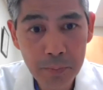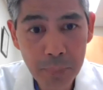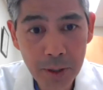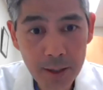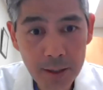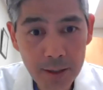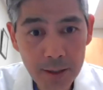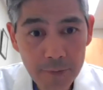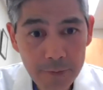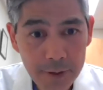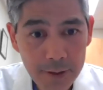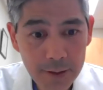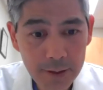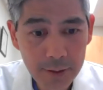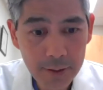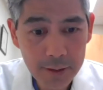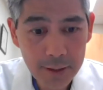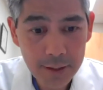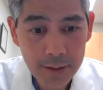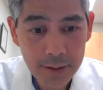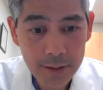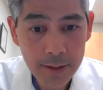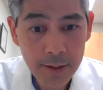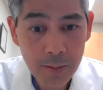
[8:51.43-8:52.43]
But if you look
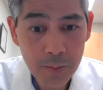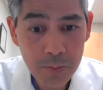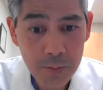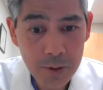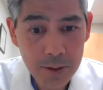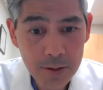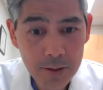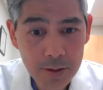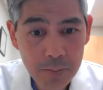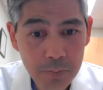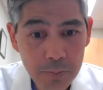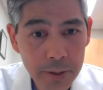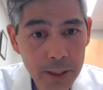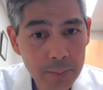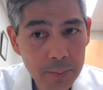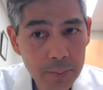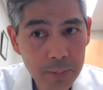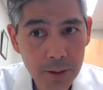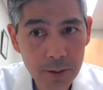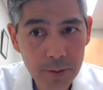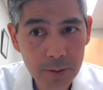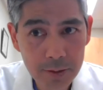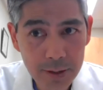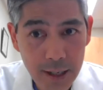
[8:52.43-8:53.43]
at the numbers,
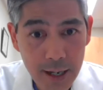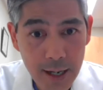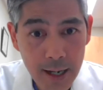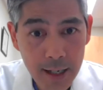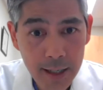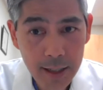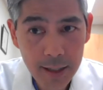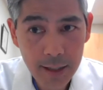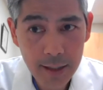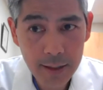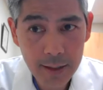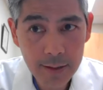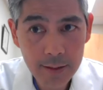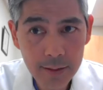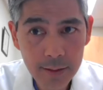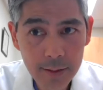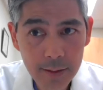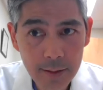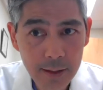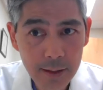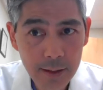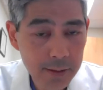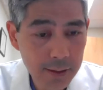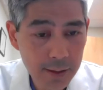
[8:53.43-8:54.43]
people are
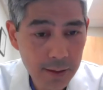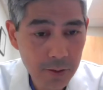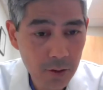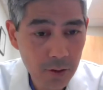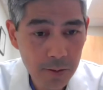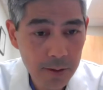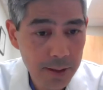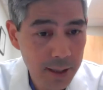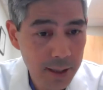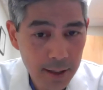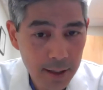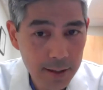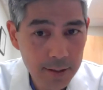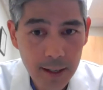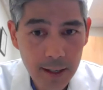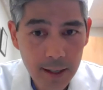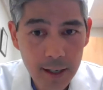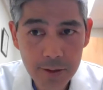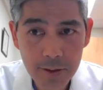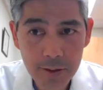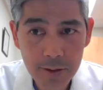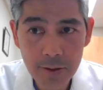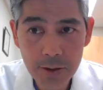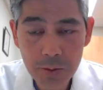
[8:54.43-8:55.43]
dying and or getting
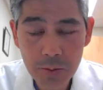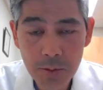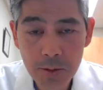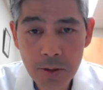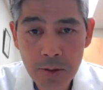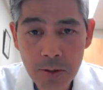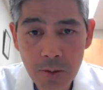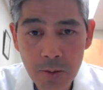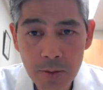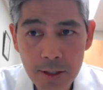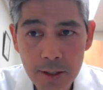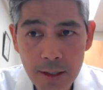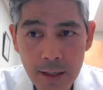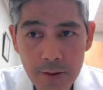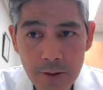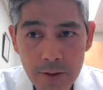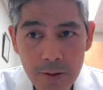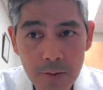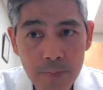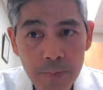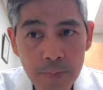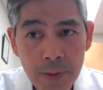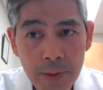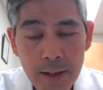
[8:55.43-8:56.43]
diagnosed with colon
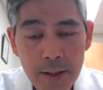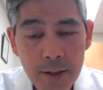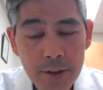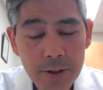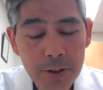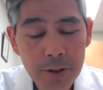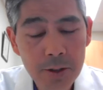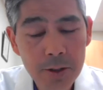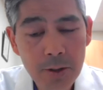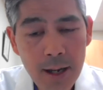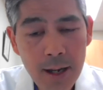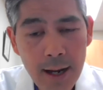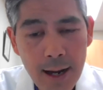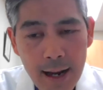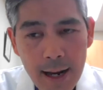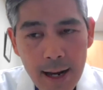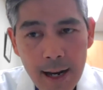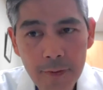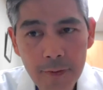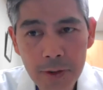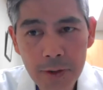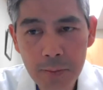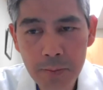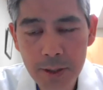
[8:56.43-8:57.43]
cancer. So you
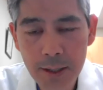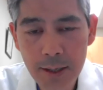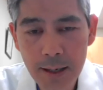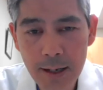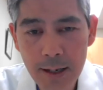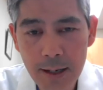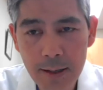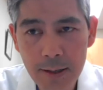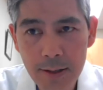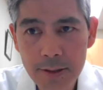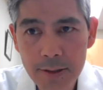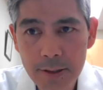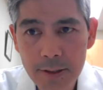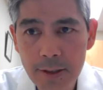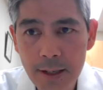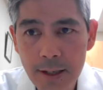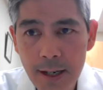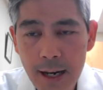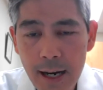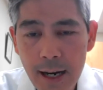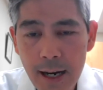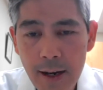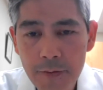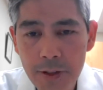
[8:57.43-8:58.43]
have to be honest and
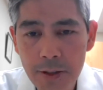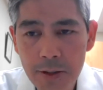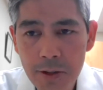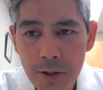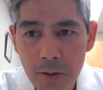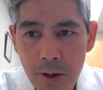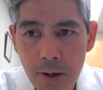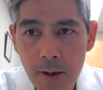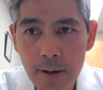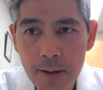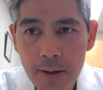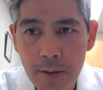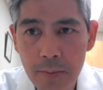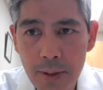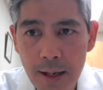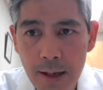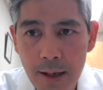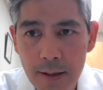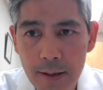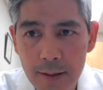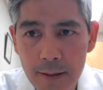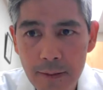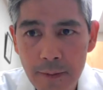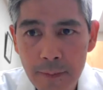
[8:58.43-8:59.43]
you have to talk
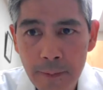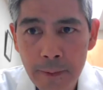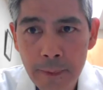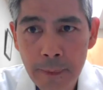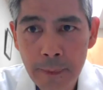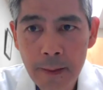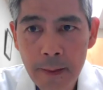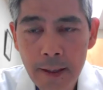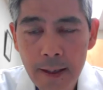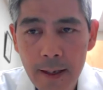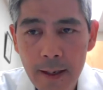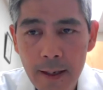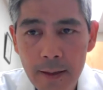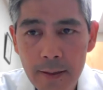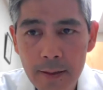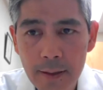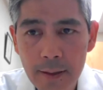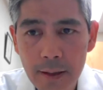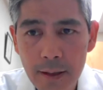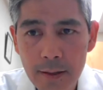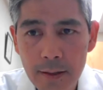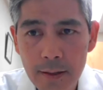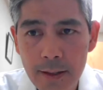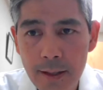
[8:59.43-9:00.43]
about it
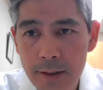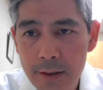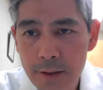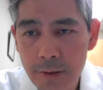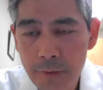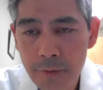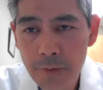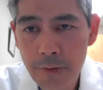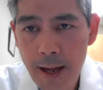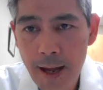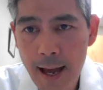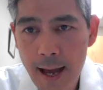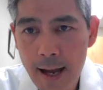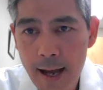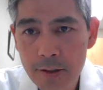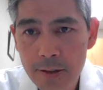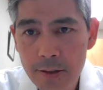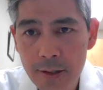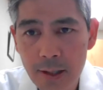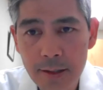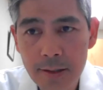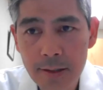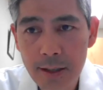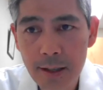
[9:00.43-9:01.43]
and, and get the
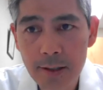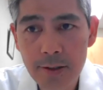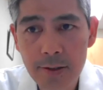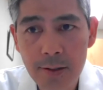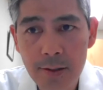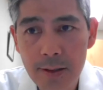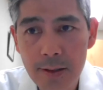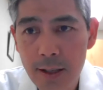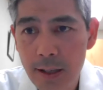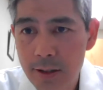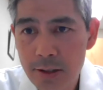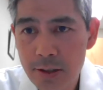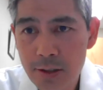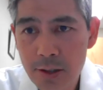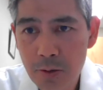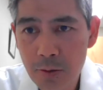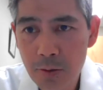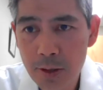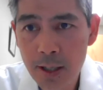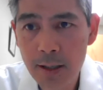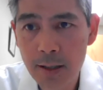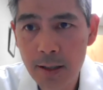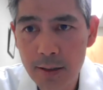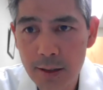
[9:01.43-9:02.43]
facts and get get
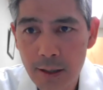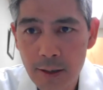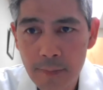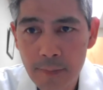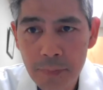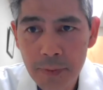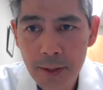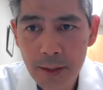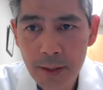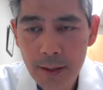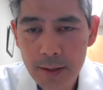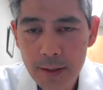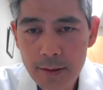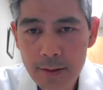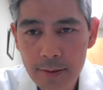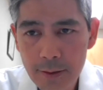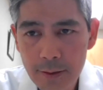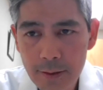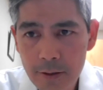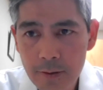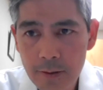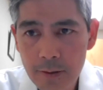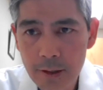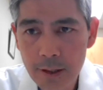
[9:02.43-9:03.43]
screened. It's
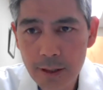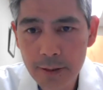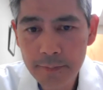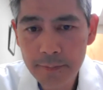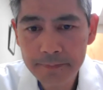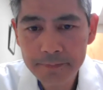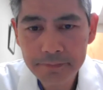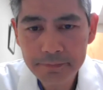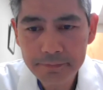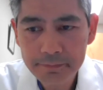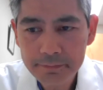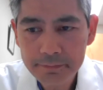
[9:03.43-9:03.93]
literally,